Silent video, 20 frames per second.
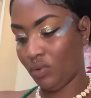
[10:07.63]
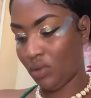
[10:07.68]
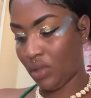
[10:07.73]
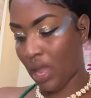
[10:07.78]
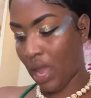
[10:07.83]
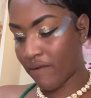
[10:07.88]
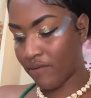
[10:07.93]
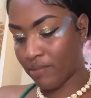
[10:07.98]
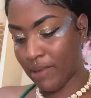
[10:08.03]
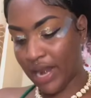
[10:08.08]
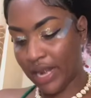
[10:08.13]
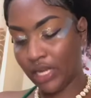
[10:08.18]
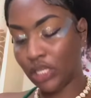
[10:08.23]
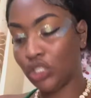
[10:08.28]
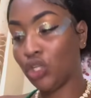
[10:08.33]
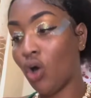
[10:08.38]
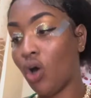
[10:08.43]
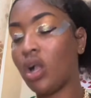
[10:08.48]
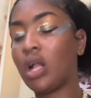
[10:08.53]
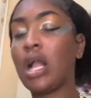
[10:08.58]
everybody
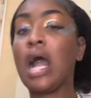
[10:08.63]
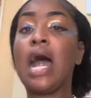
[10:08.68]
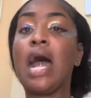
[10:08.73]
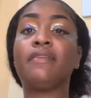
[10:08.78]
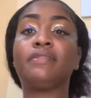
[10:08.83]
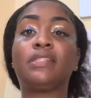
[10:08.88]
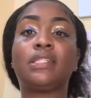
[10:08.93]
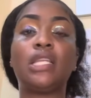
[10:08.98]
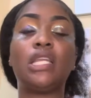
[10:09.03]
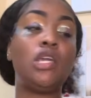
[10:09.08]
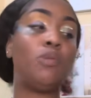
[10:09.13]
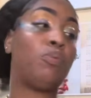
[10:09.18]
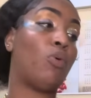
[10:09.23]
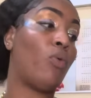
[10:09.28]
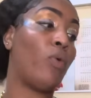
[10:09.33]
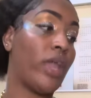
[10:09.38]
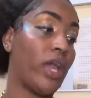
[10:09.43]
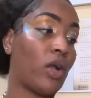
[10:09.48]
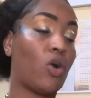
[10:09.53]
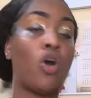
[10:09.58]
junk off sleep,
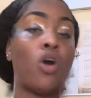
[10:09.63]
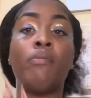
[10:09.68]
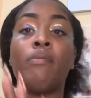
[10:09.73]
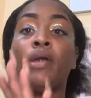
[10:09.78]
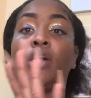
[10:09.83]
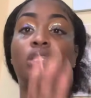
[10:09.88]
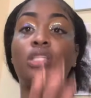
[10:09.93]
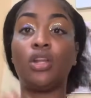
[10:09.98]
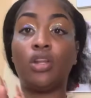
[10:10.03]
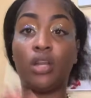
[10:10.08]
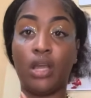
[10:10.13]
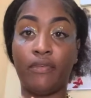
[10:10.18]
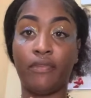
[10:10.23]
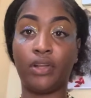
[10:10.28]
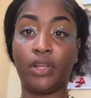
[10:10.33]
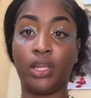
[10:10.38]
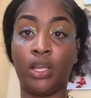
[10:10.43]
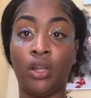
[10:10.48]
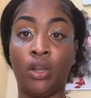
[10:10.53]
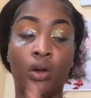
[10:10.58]
wake up. Me, I'm telling
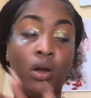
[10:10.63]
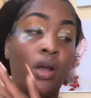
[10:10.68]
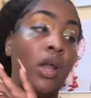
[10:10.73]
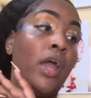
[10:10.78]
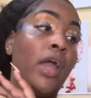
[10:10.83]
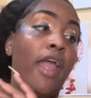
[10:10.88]
everything, you know.